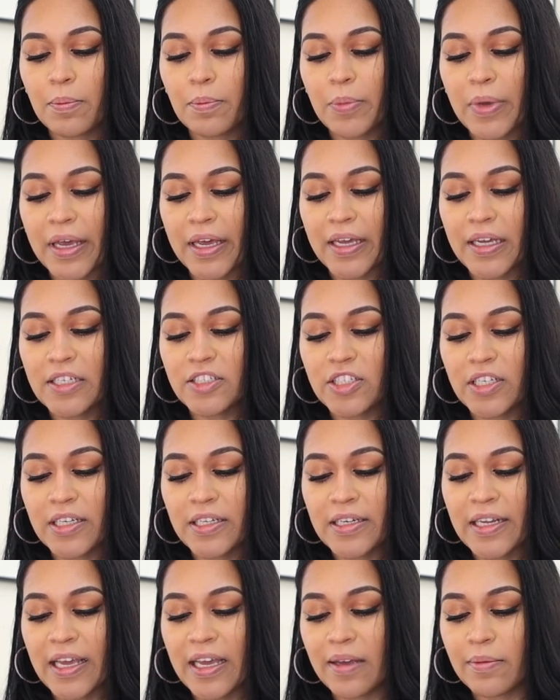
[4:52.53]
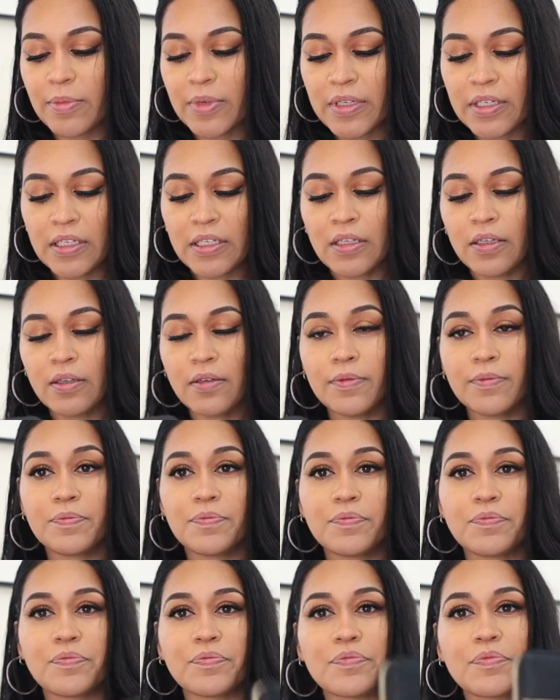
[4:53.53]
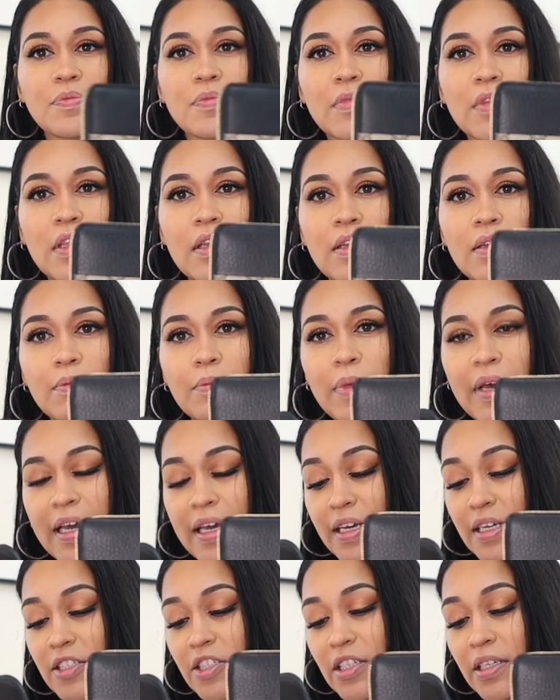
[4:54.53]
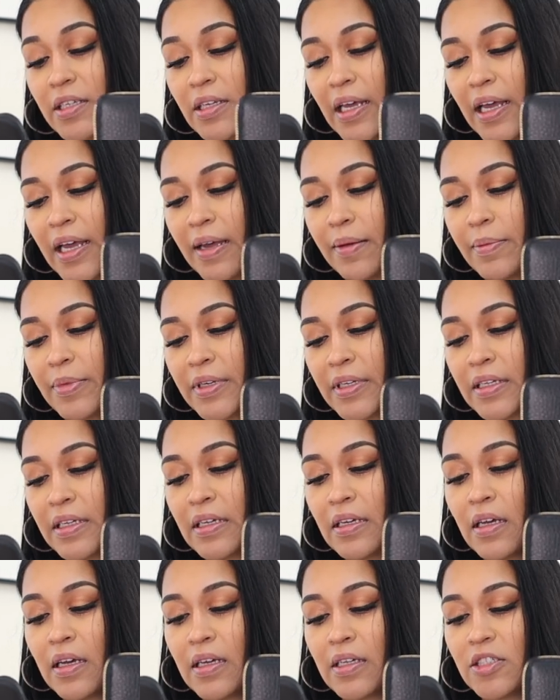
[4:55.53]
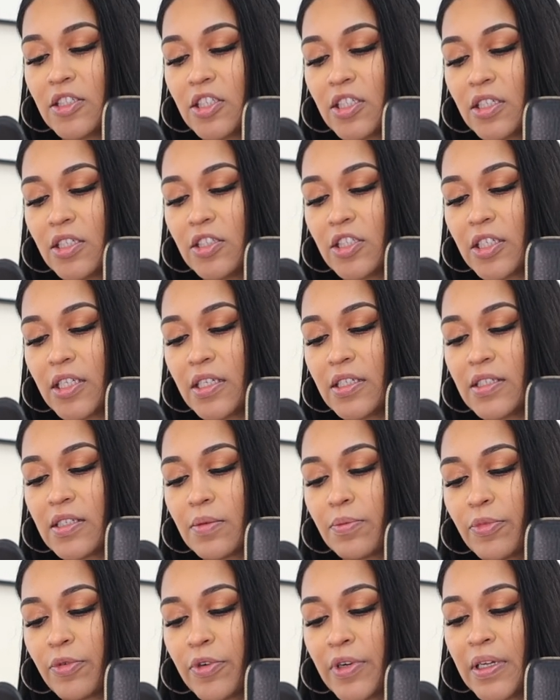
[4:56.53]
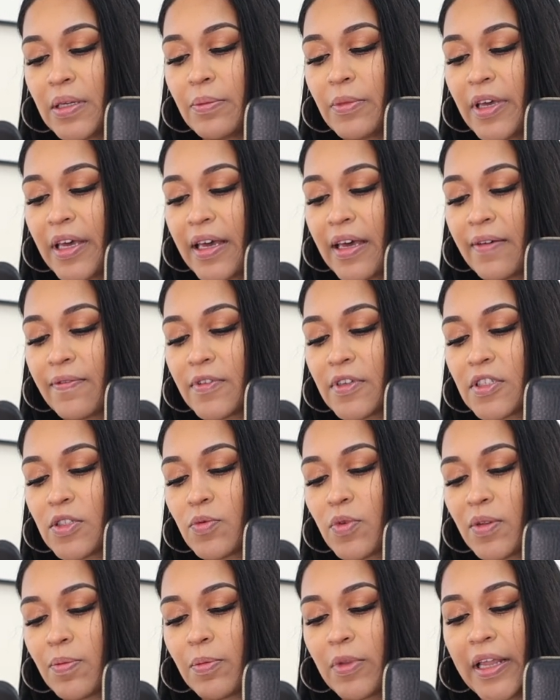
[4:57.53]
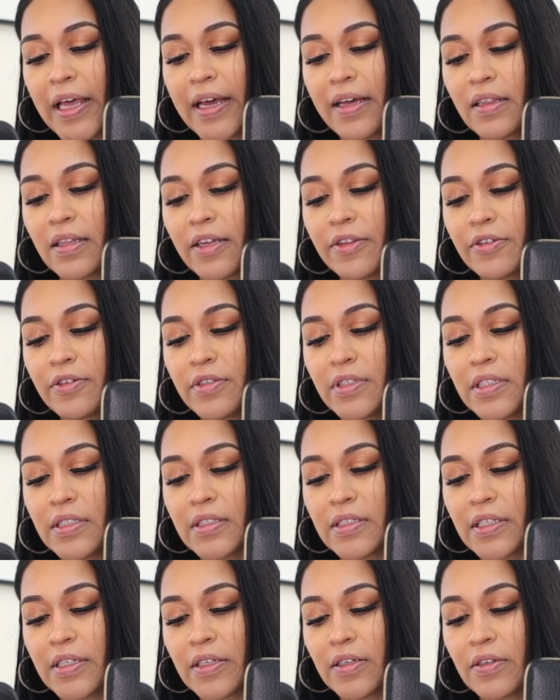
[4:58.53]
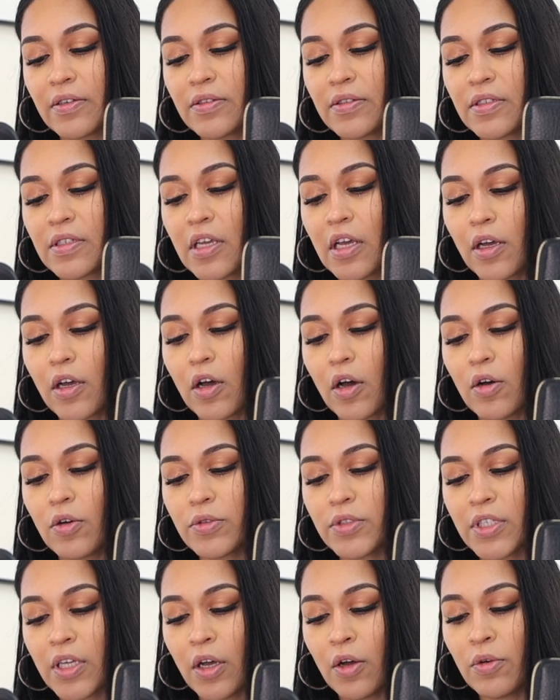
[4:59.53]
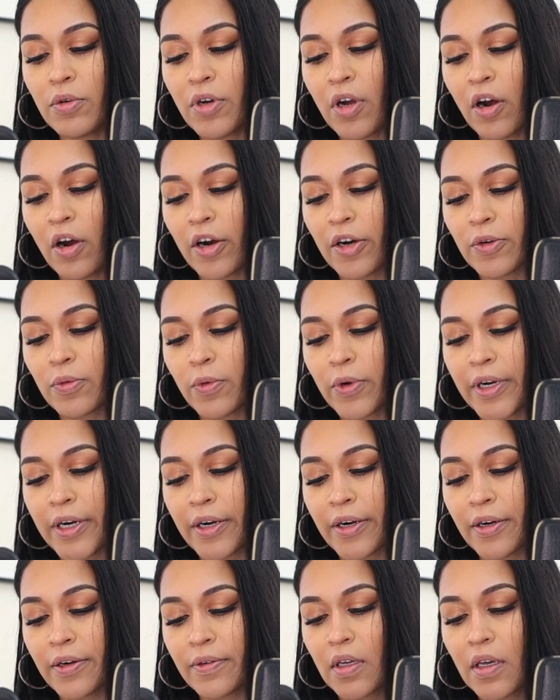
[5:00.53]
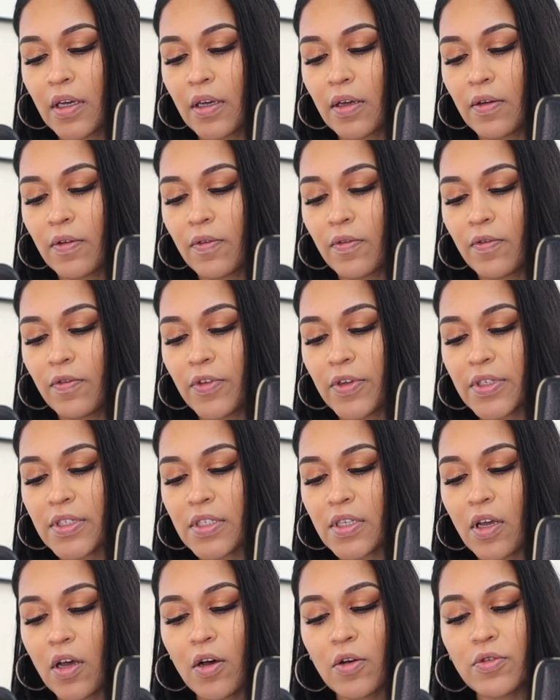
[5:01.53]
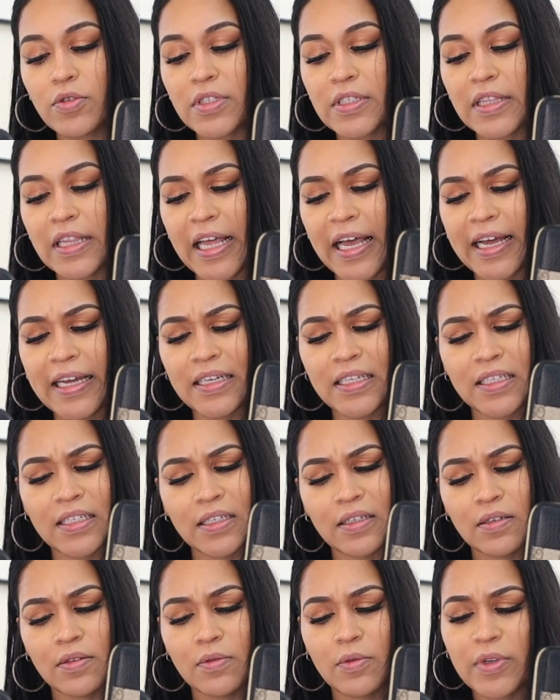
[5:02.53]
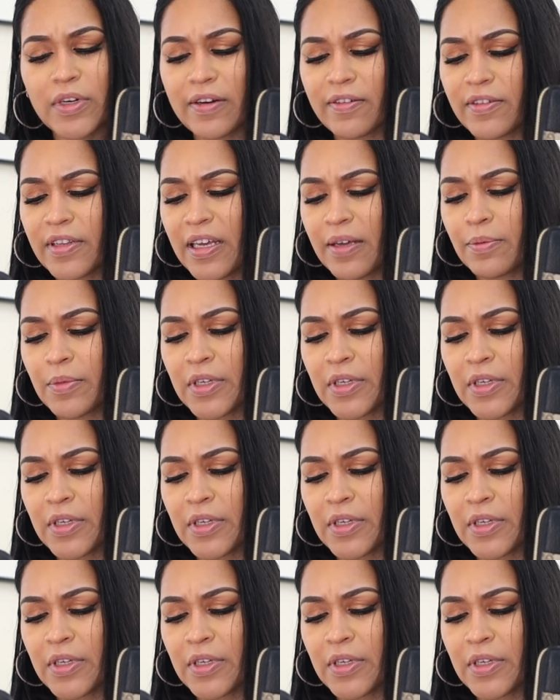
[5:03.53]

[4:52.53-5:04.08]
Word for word: Beige and ebony. Beige and ebony G G Supreme canvas with black leather details, gold tone hardware, viscose lining, whatever that